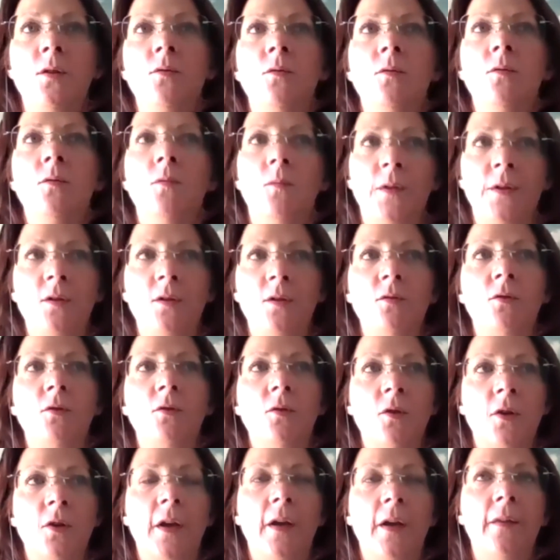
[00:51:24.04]
you
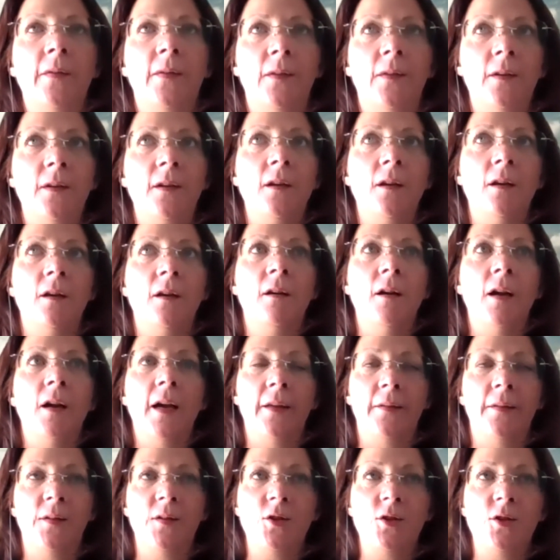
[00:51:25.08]
look at the
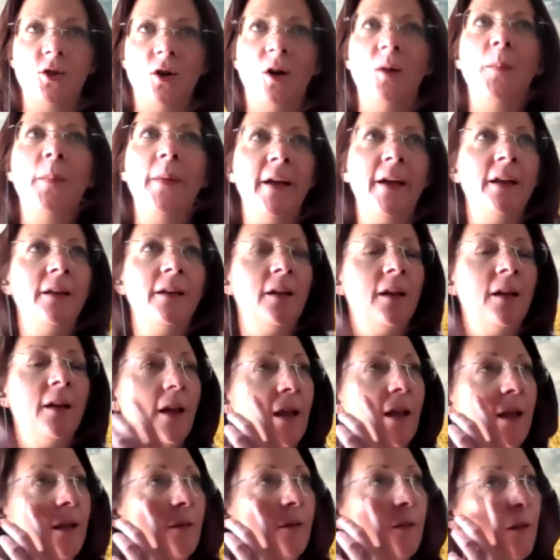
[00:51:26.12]
job ad,
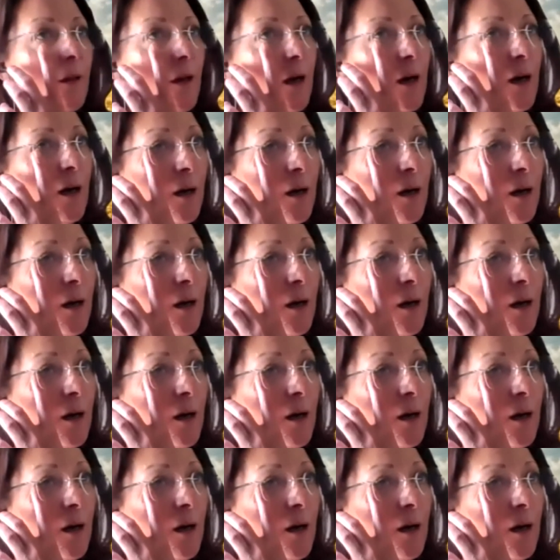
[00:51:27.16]
and